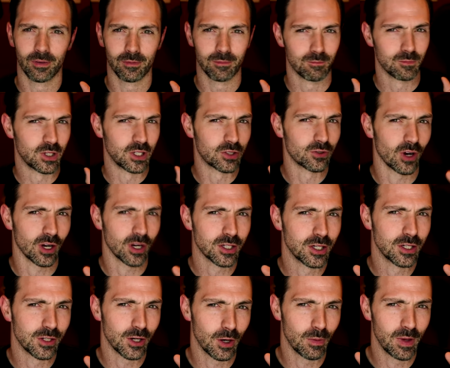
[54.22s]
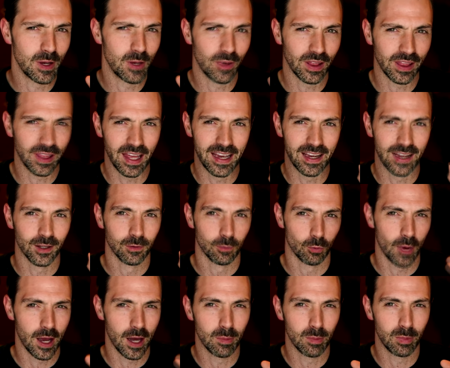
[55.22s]
destruction derby with like
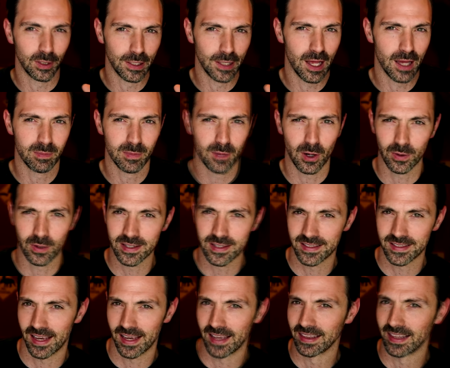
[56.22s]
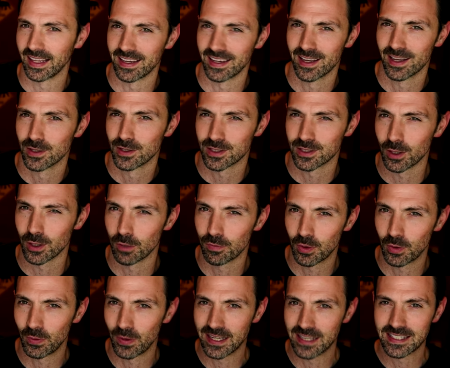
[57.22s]
rideable lawnmowers and like sofa
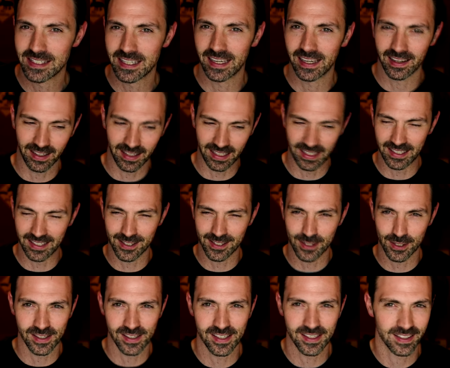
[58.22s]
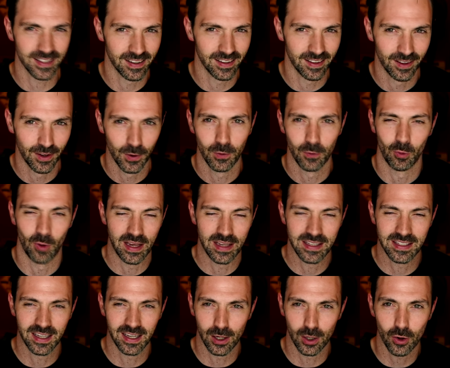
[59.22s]
racing in addition to just
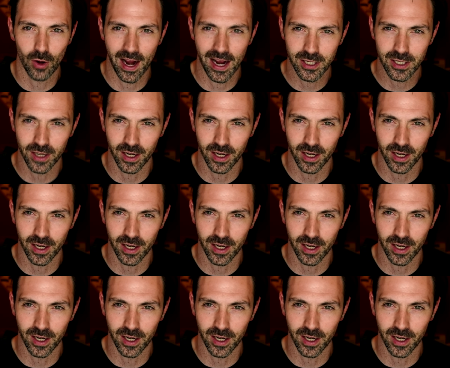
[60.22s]
racing and crashing